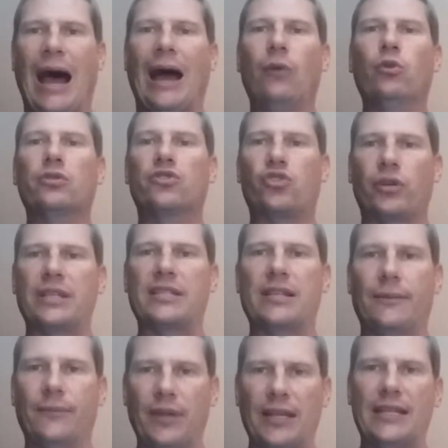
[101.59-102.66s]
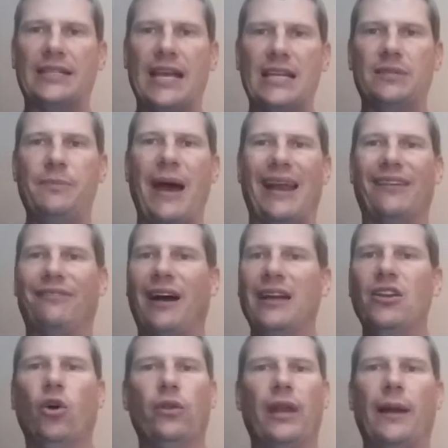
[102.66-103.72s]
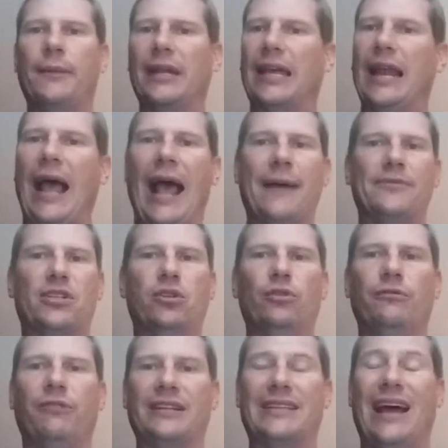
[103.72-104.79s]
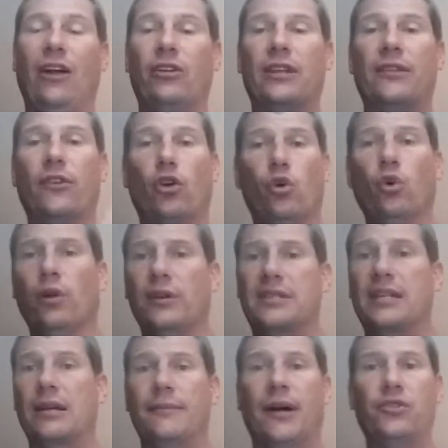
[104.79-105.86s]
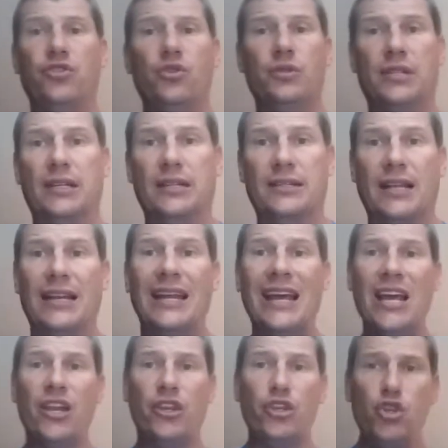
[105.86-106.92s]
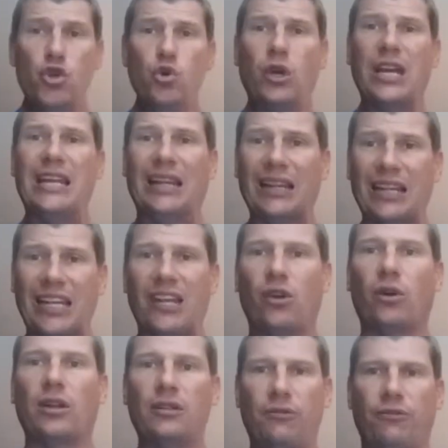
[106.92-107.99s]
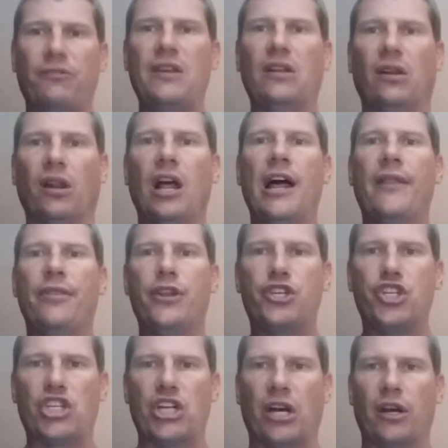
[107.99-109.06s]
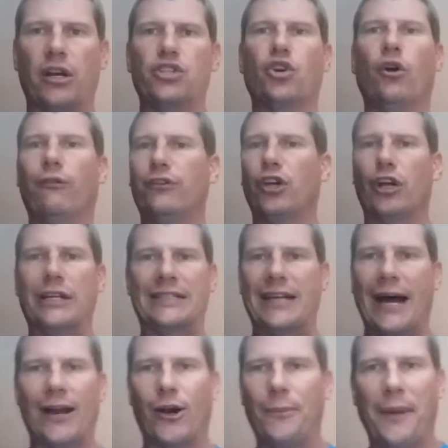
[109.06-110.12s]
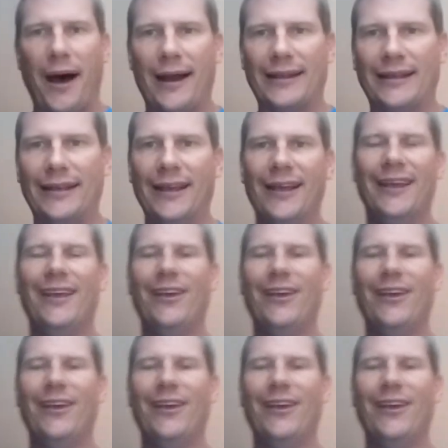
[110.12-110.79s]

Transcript: I will drink something that tastes bad if I know that I'm going to get absolute vitality. And the coolest thing about juicing is that you can literally feel the charge over your entire body